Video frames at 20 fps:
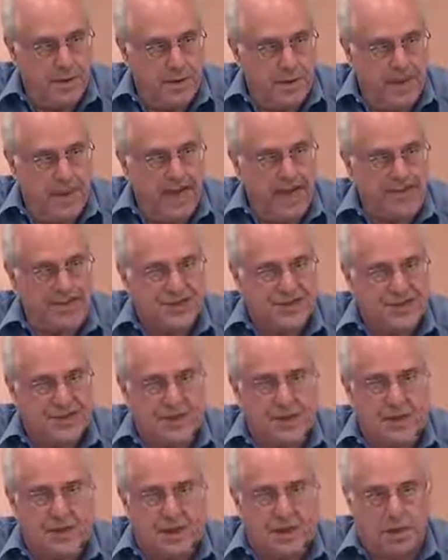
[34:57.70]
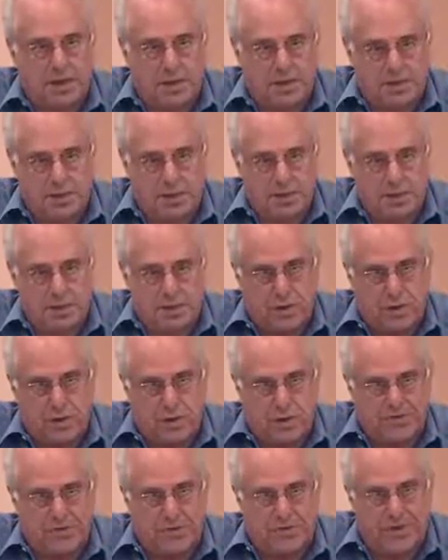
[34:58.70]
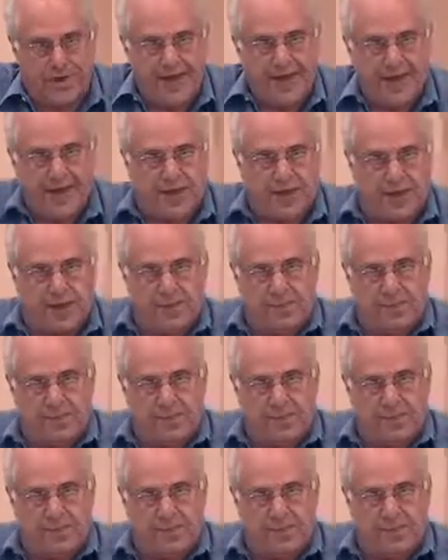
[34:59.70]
Glass-Steagall, it was called. It prevented